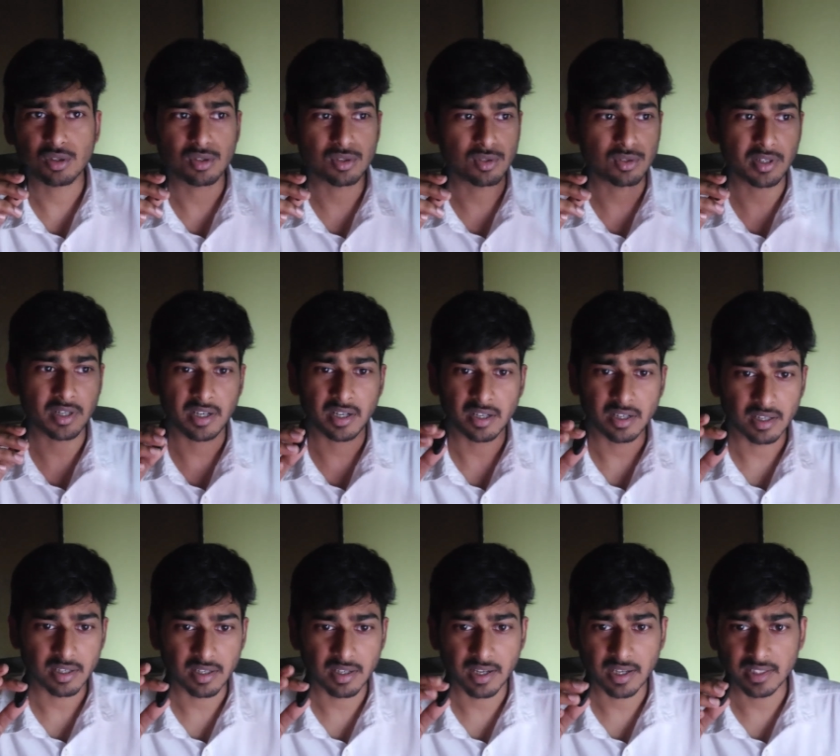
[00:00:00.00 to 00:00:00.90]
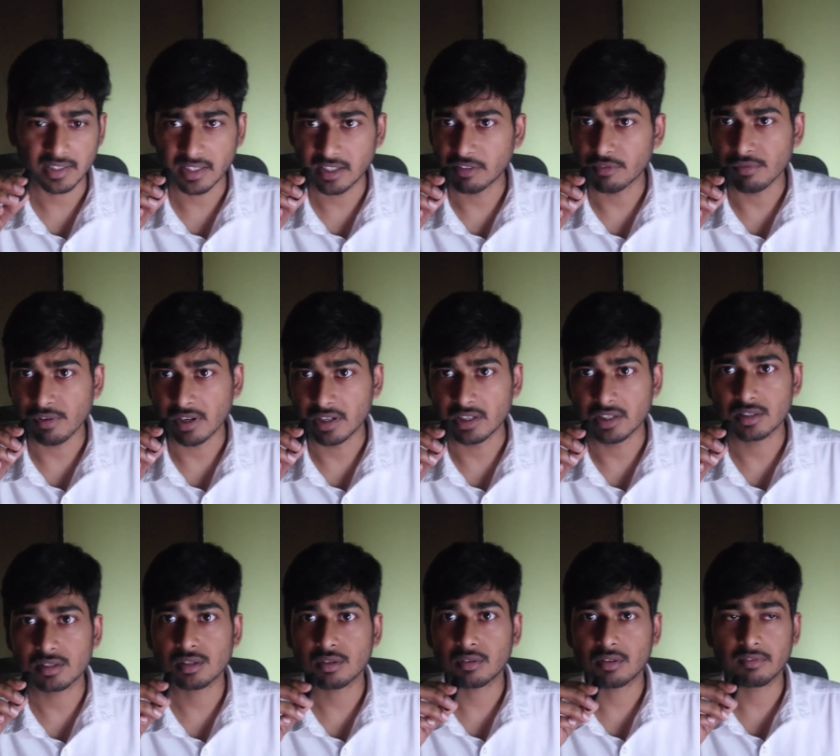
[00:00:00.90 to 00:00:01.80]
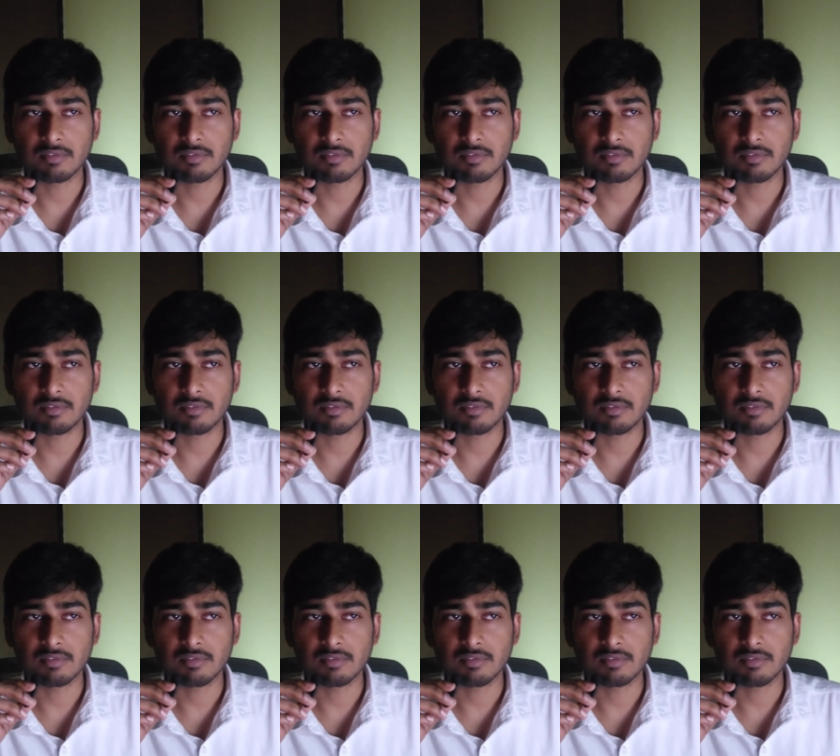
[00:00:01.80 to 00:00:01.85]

also had I think one, years,